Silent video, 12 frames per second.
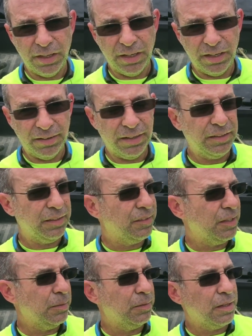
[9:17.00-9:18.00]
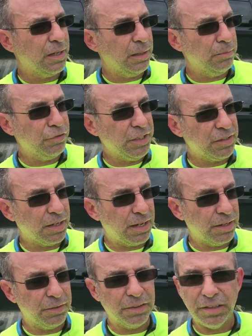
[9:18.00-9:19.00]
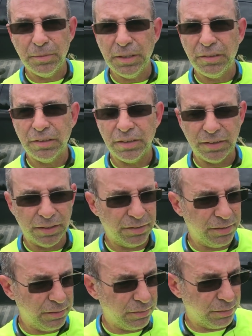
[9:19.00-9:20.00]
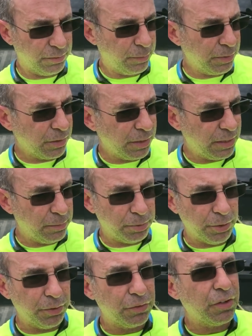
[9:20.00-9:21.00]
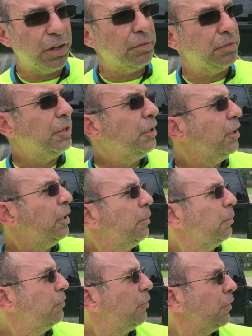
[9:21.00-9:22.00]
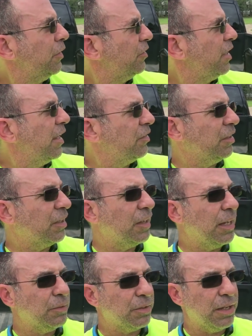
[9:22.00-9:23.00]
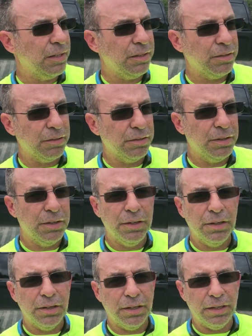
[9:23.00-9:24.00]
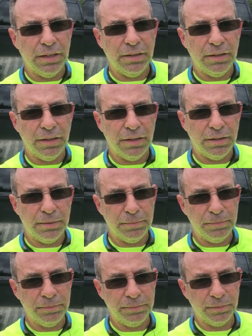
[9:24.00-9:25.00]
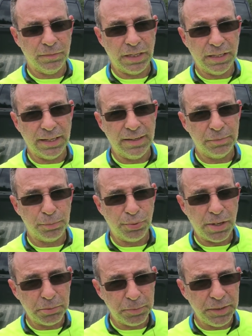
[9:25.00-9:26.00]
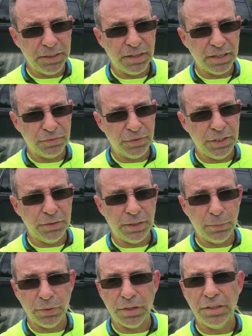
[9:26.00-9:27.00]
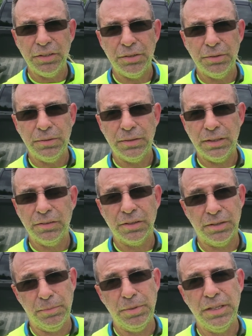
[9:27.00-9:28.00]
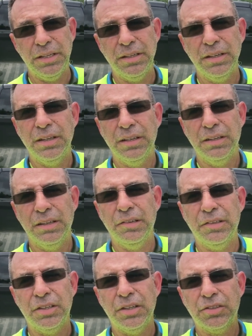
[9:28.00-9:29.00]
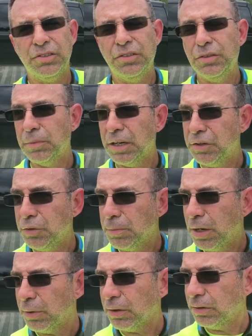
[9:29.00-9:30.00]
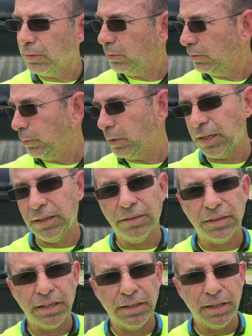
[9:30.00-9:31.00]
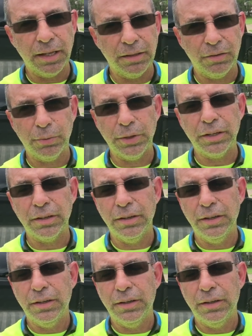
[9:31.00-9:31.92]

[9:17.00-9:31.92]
uh, at the same time retire to TB360. So let me go ahead and blow this off before these nasty clouds get here. And um, I guess probably the next video that we're gonna do is gonna be an introduction to my new mower, the one I decided to get this week.